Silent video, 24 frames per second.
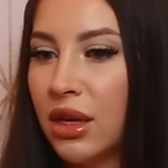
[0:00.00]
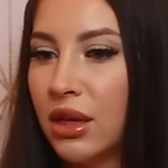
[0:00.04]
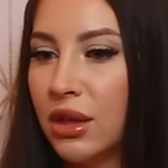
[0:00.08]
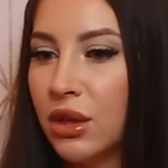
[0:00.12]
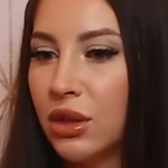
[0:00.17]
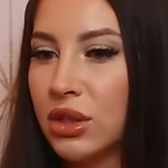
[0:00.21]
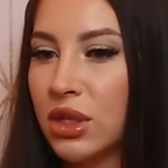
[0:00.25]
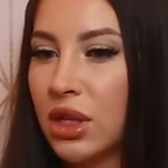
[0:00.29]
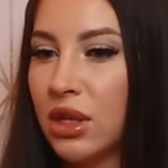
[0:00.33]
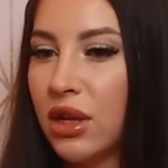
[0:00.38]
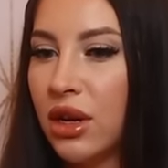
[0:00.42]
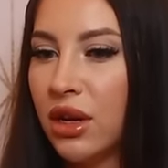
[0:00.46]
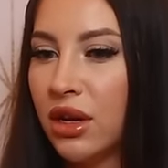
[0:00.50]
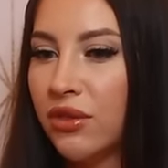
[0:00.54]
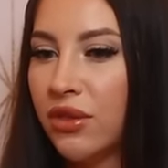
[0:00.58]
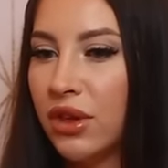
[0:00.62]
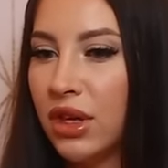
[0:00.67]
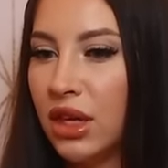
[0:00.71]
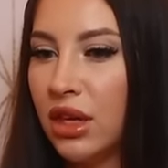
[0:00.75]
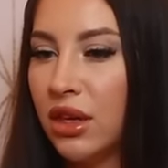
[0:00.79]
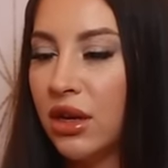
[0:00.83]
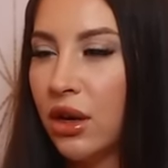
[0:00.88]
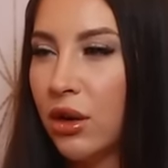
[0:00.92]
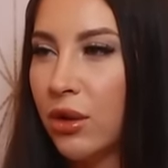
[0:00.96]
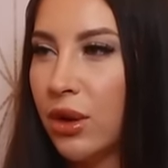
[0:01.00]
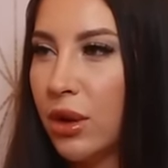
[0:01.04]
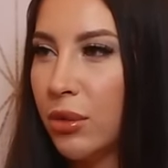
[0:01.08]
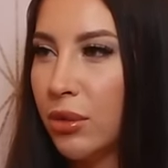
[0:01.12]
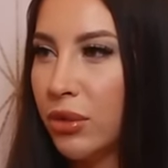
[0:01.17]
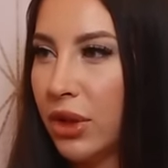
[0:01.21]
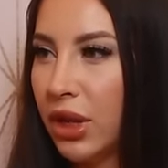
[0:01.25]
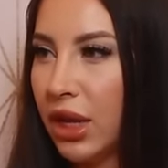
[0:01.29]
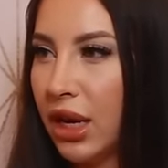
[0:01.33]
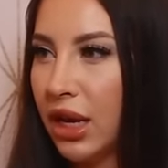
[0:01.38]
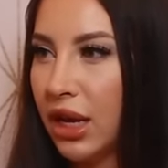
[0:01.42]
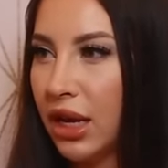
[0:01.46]
there's a lot of ego at
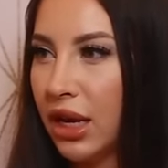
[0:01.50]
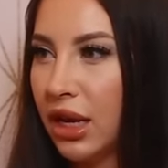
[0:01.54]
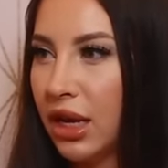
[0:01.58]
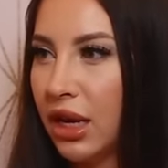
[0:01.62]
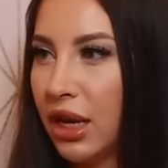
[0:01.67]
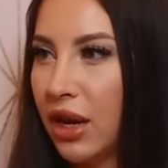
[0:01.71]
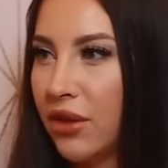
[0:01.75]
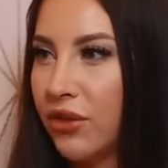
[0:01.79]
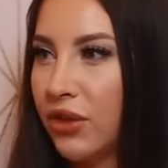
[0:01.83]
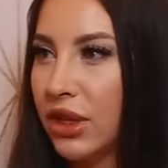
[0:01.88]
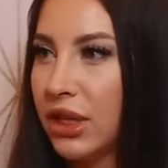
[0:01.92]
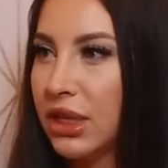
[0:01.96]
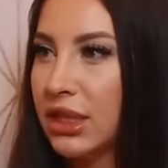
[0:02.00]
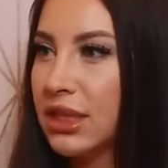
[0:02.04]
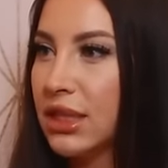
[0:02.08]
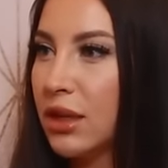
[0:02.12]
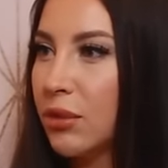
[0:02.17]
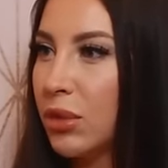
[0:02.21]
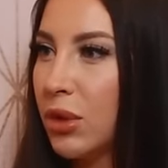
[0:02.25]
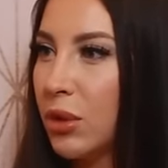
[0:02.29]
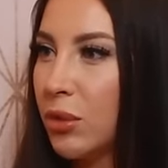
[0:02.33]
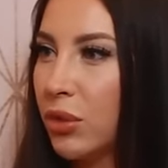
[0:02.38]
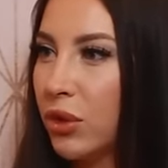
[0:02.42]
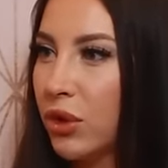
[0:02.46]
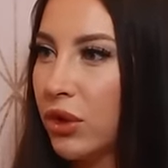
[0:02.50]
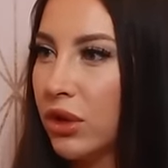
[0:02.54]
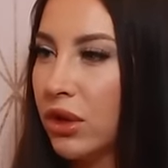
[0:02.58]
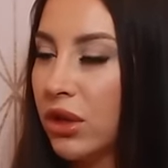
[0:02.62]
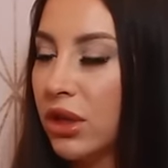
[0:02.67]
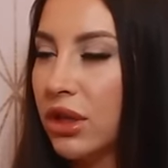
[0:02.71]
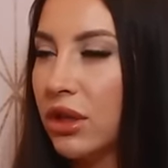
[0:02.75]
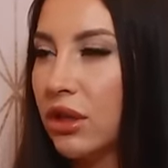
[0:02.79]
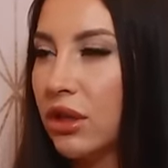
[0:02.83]
play. I feel like some people are